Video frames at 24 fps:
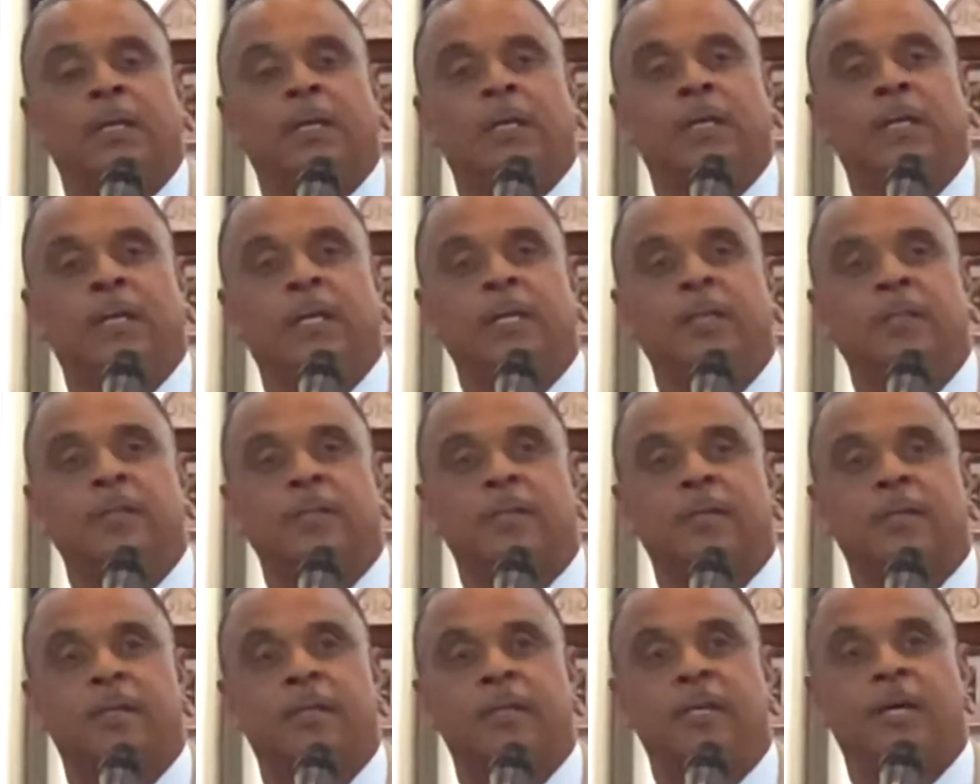And
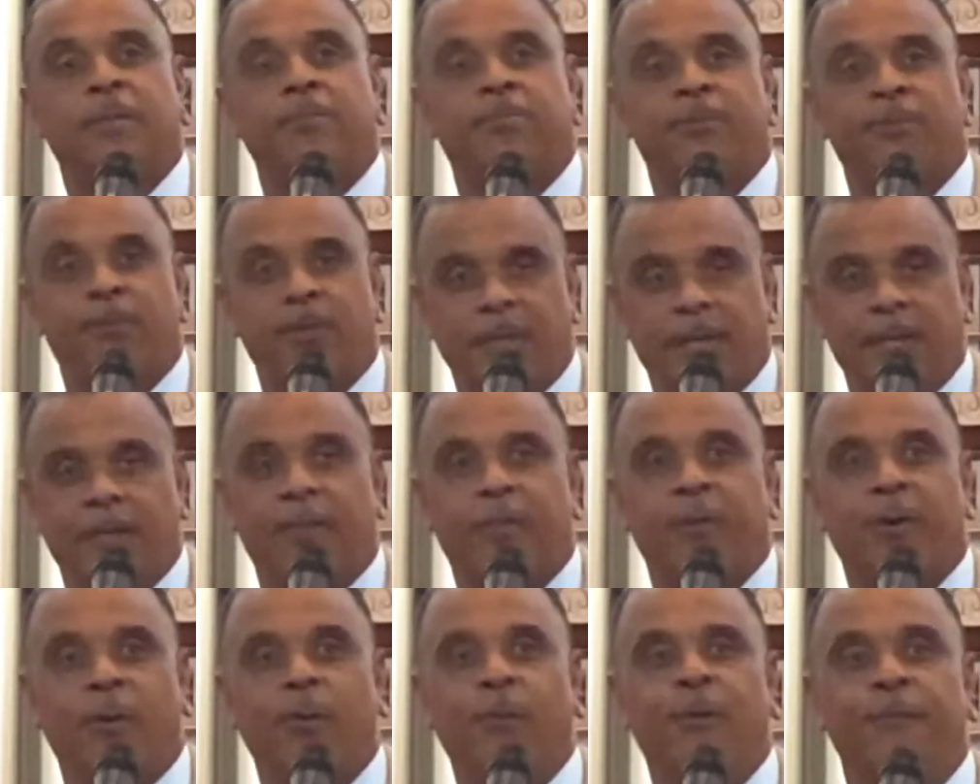his cup
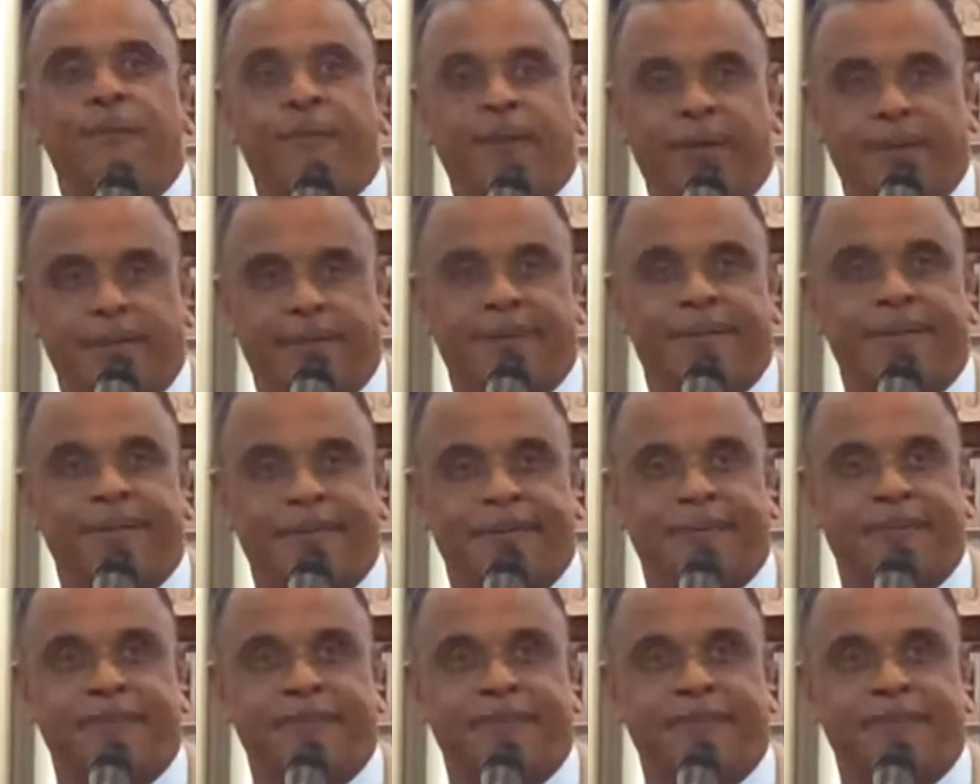runneth over.